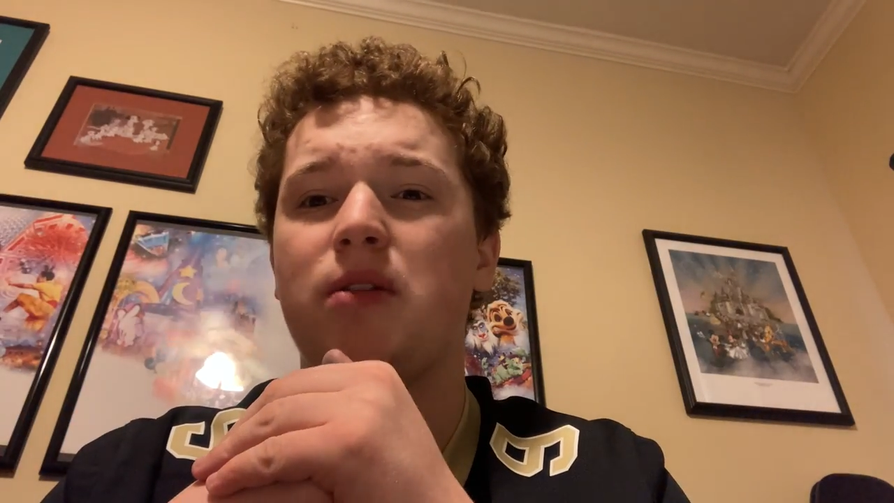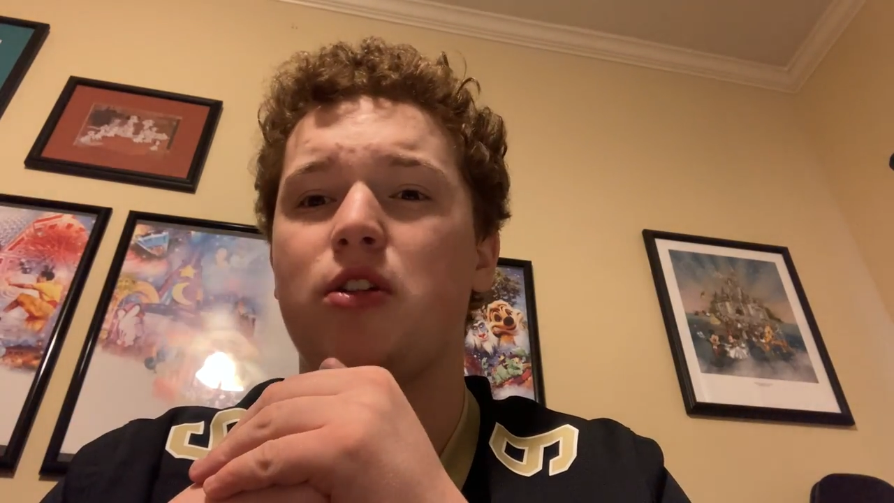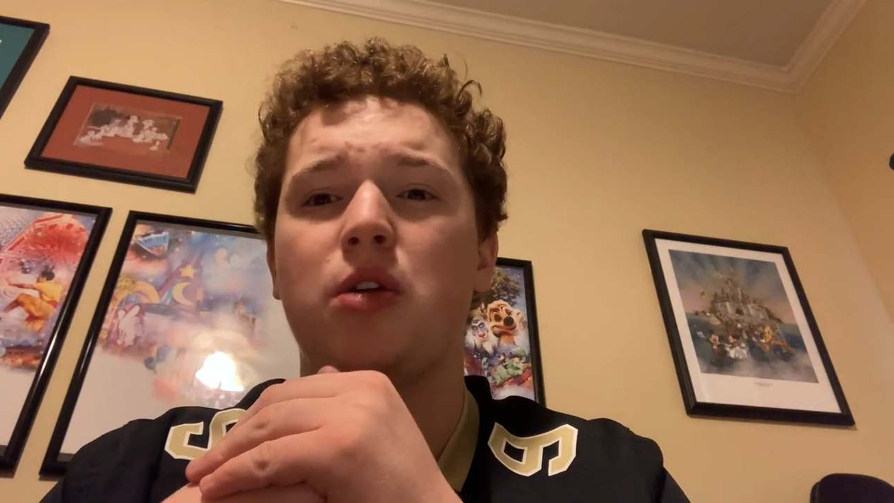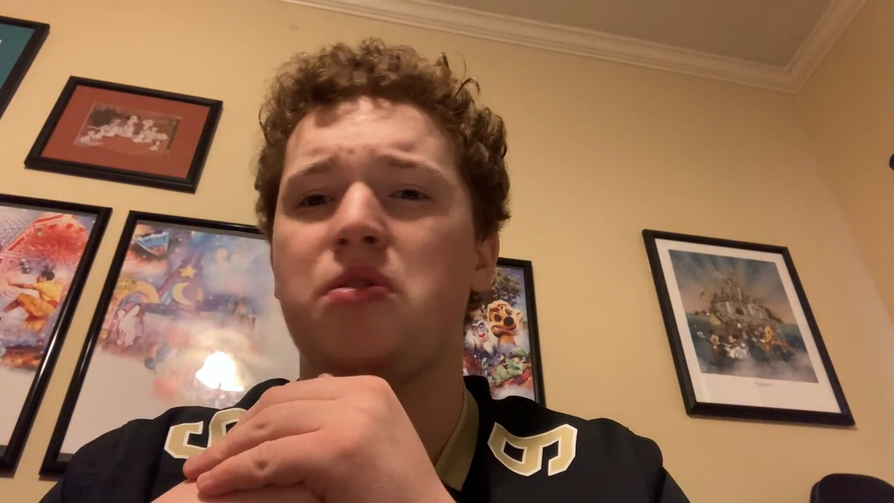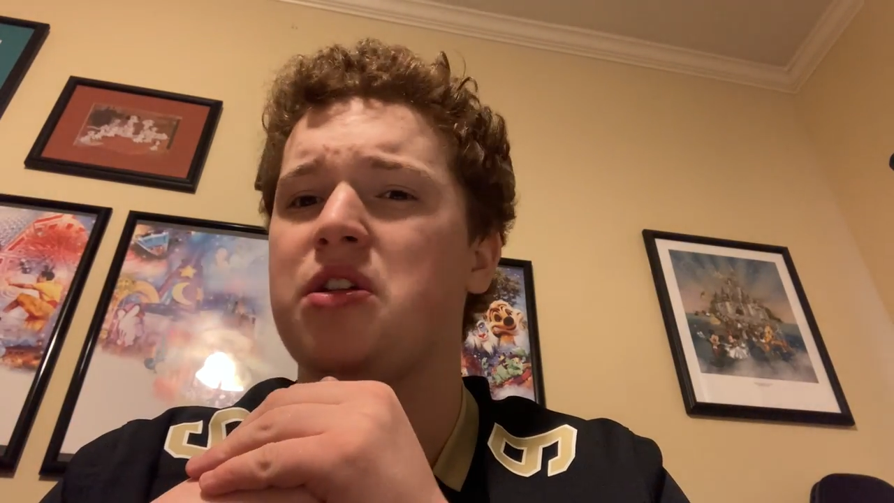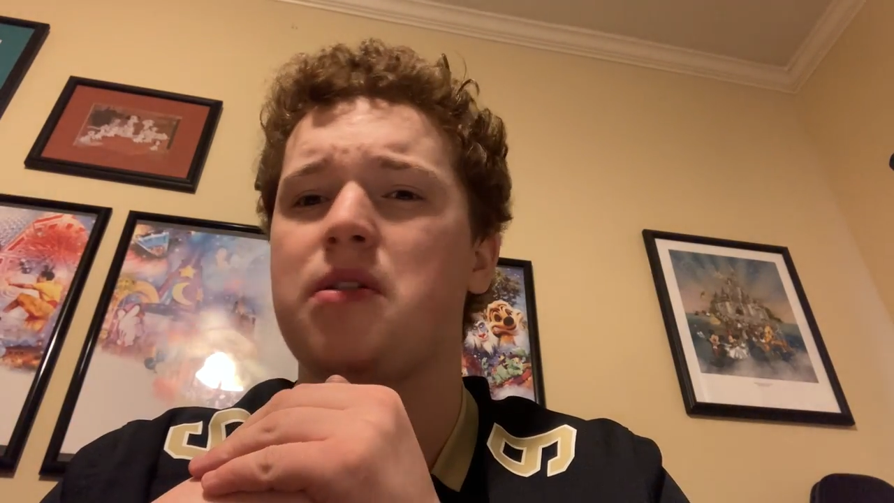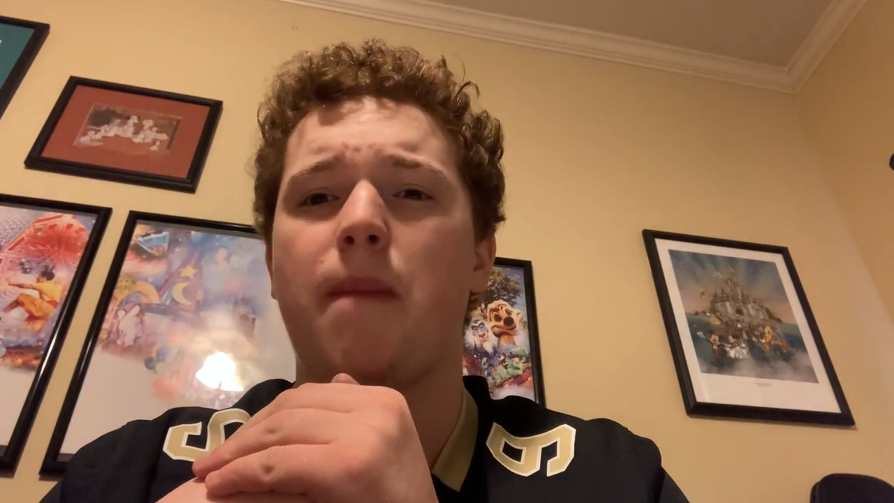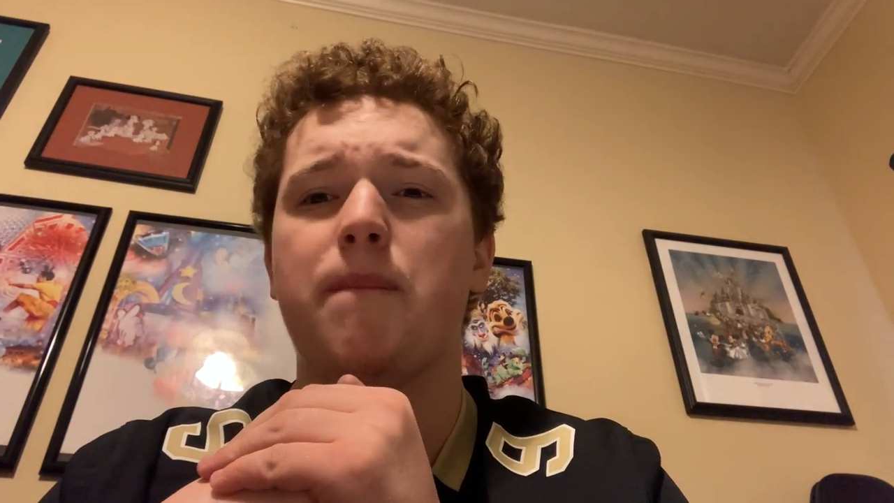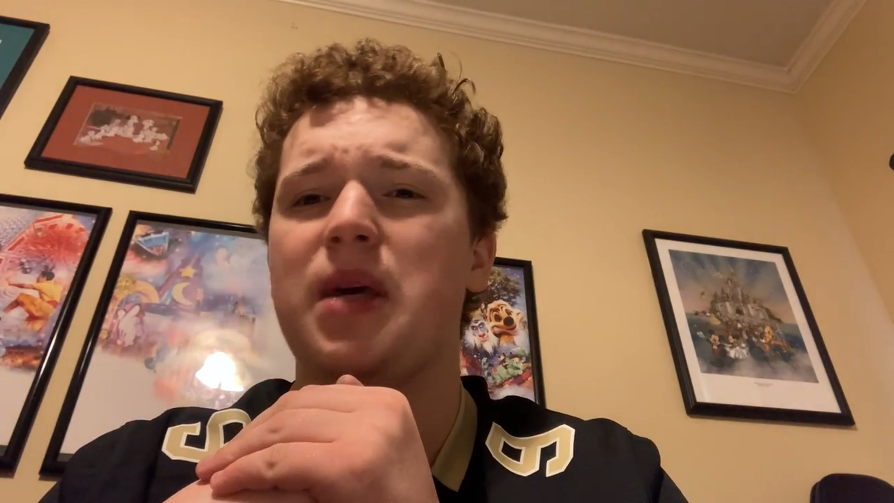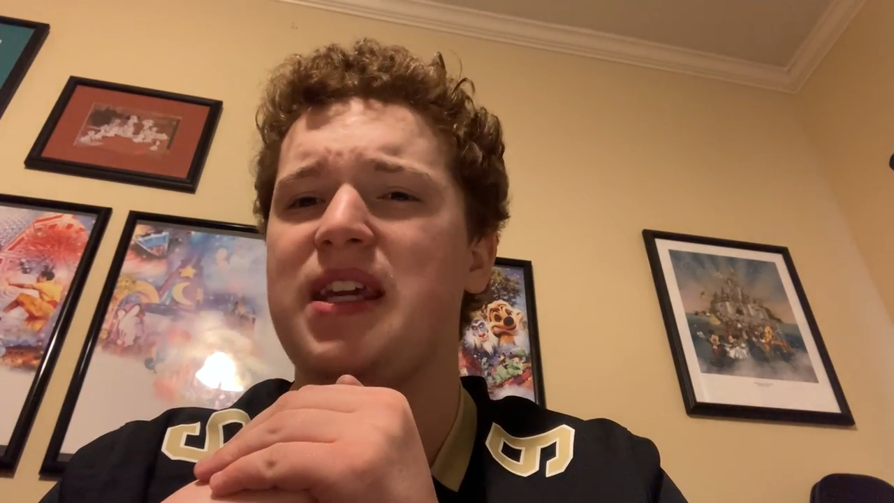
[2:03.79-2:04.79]
dude's just a
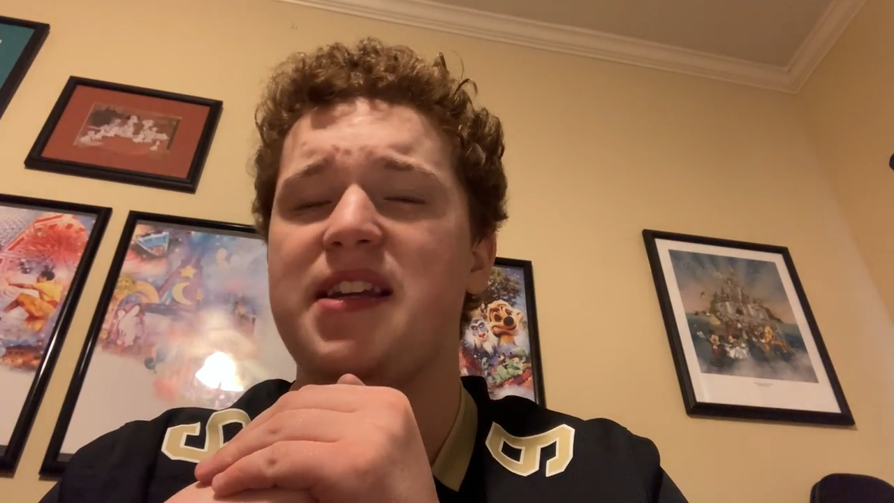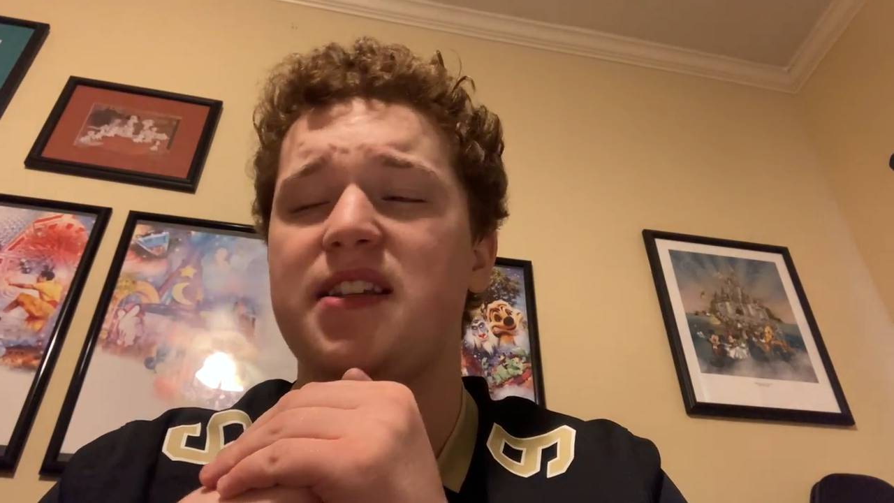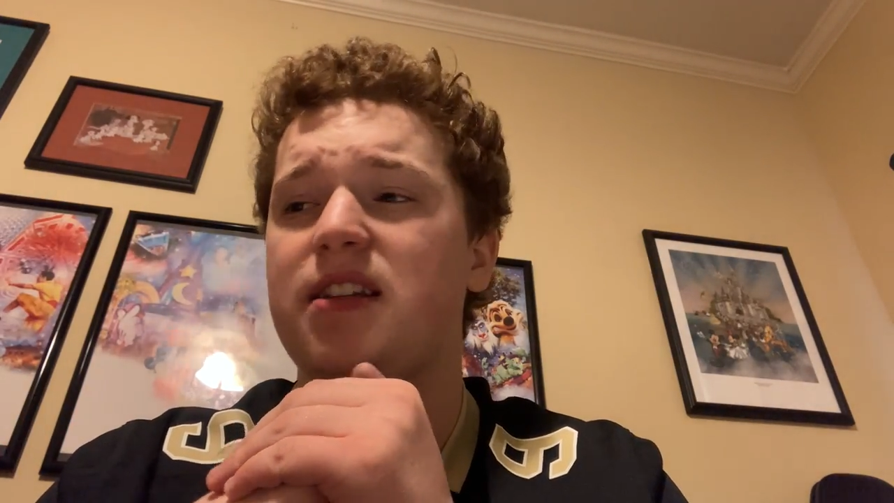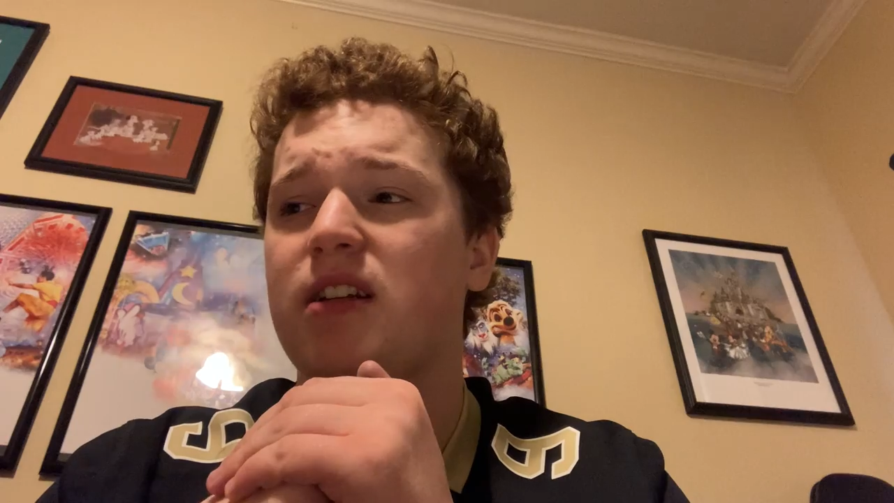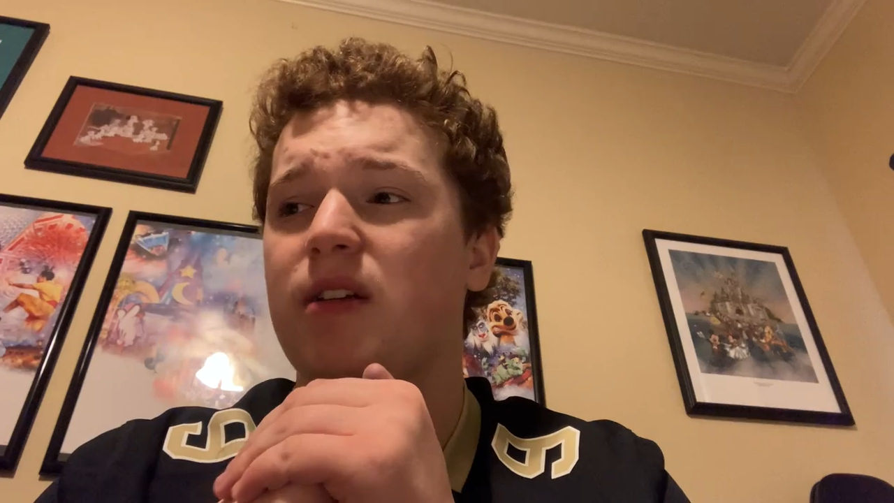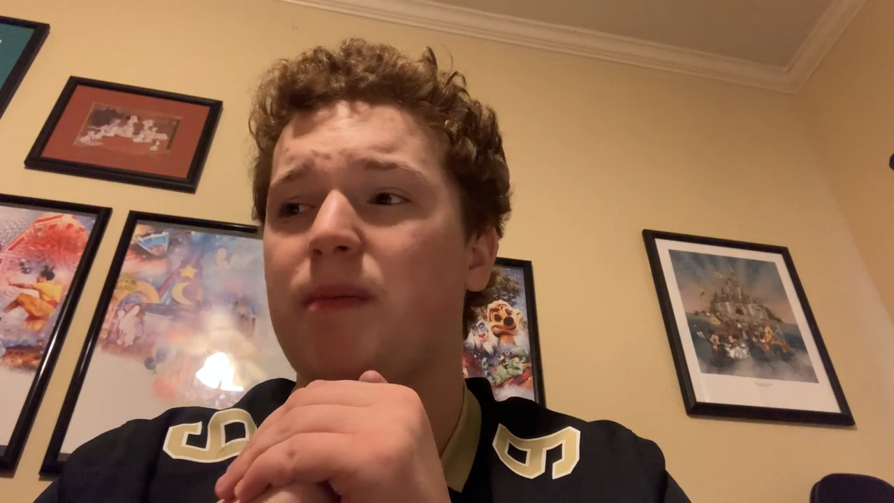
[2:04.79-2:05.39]
beast.